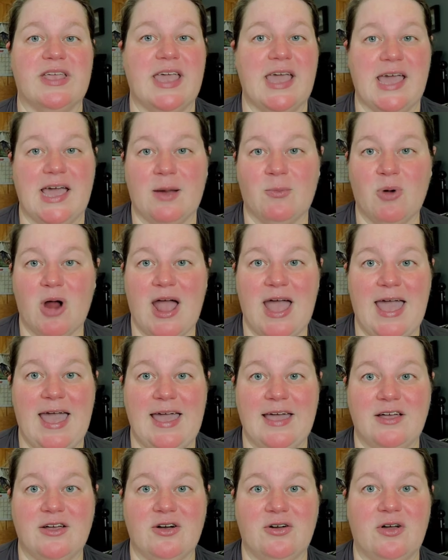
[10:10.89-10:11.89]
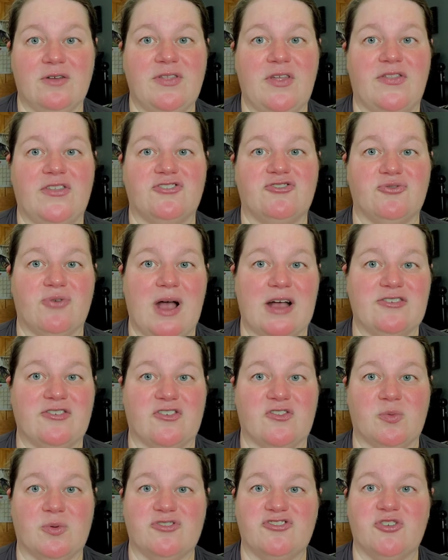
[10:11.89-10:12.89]
camera angle that the
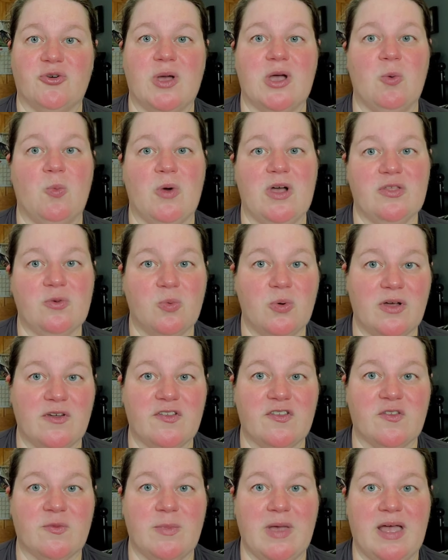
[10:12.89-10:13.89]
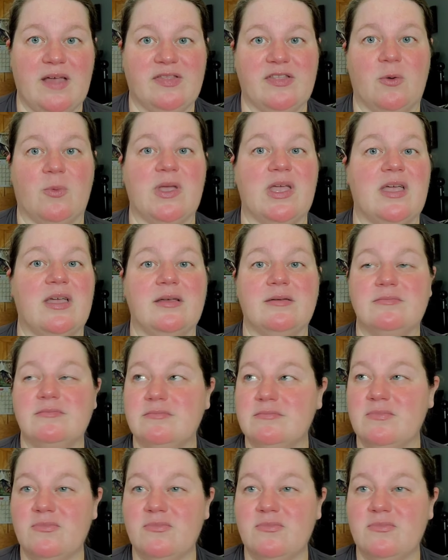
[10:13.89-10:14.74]
directors were doing with Will Smith that we